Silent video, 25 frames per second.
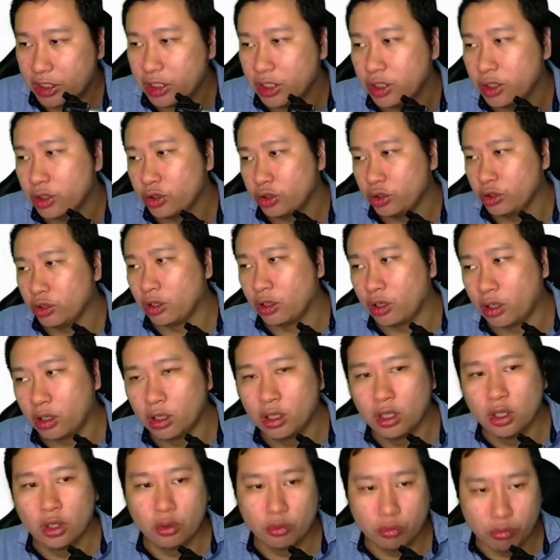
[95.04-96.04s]
your
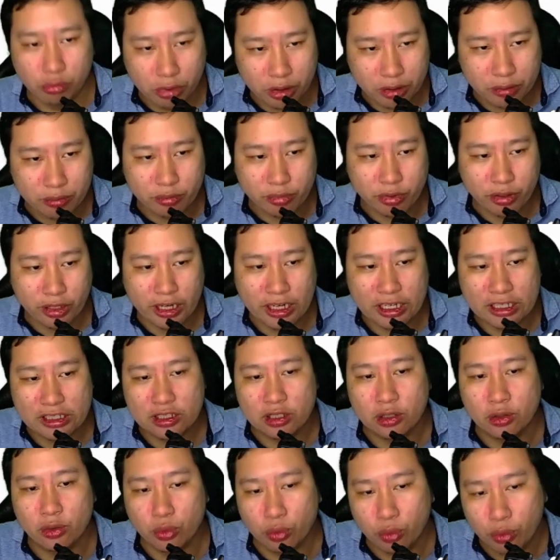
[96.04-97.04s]
WordPress
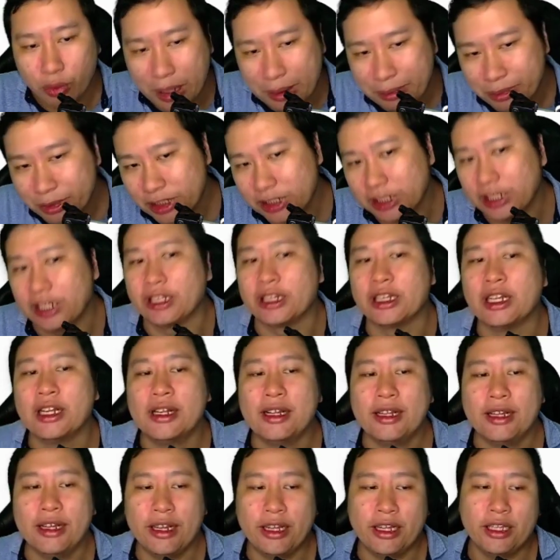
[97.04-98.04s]
website.
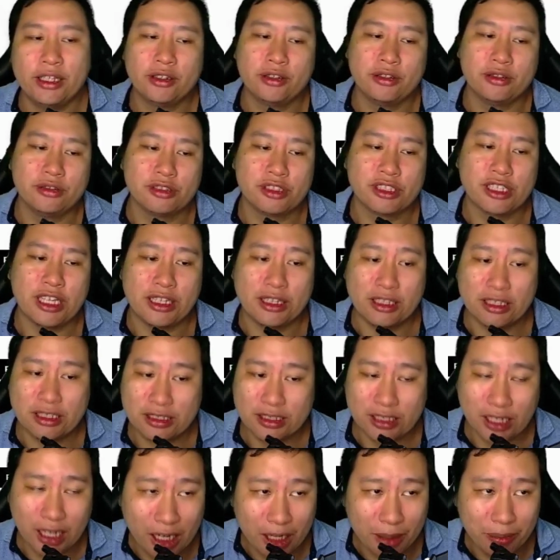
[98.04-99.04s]
And to set this
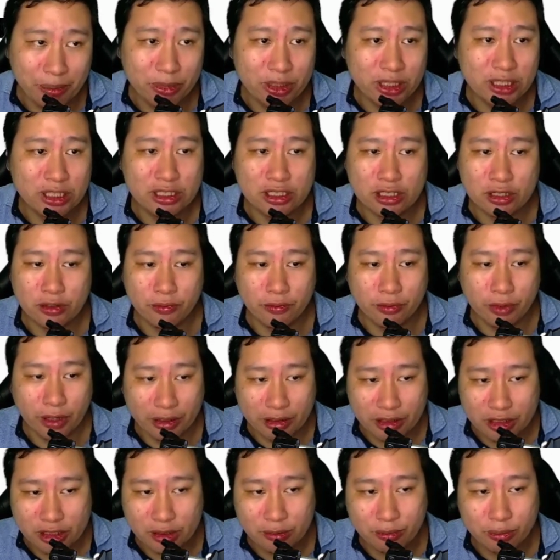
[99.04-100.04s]
up, it's very
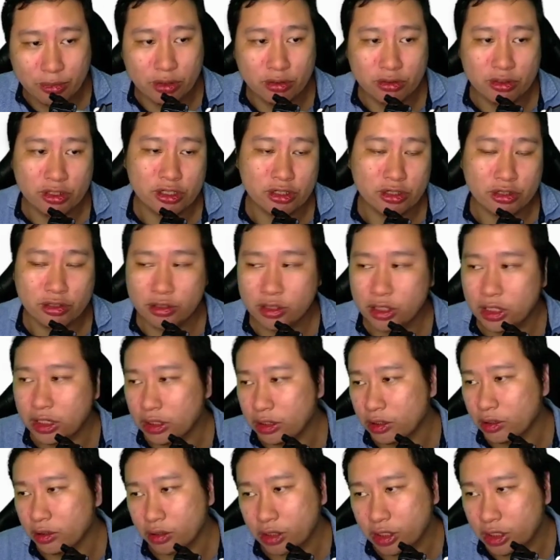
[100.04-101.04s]
simple. Just you know,
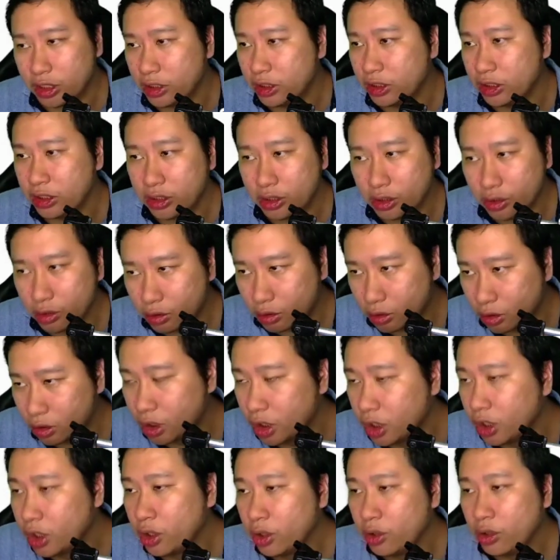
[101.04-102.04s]
key in your
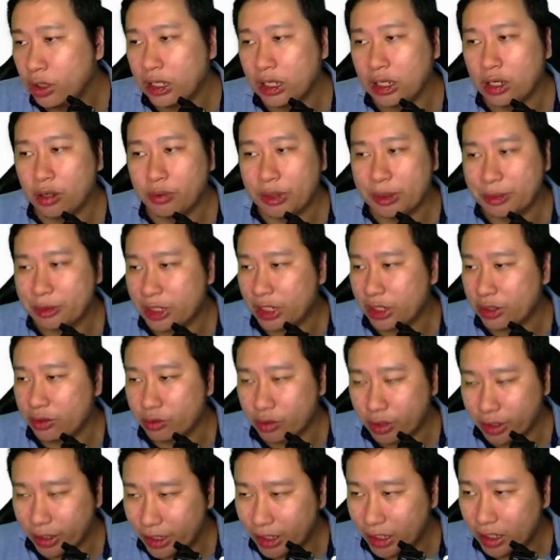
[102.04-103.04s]
uh, website
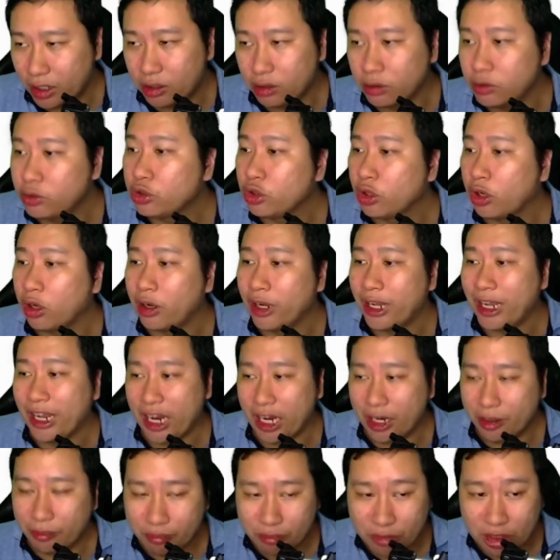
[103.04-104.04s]
URL, your
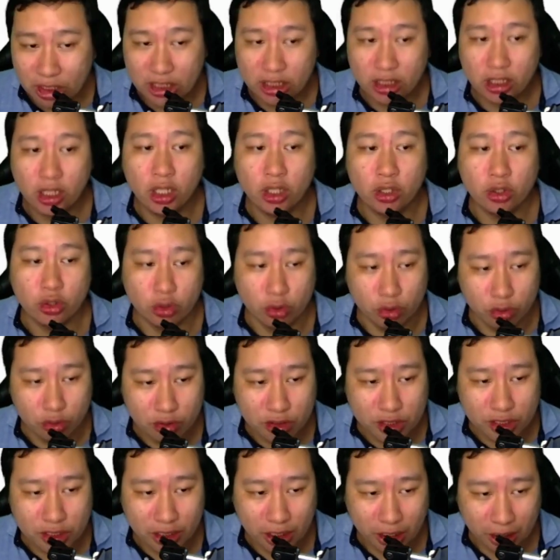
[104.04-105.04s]
admin
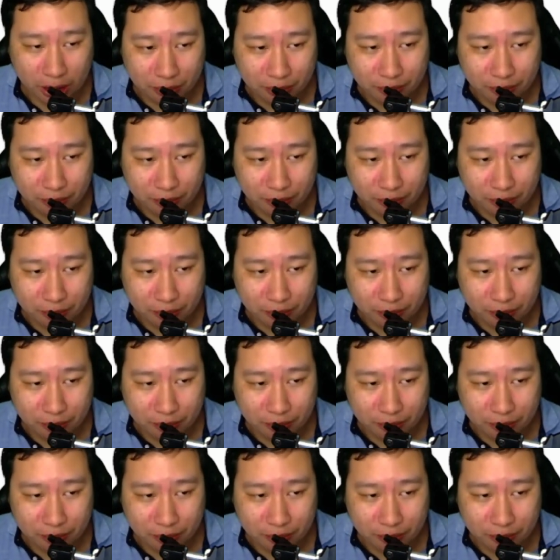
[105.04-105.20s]
username,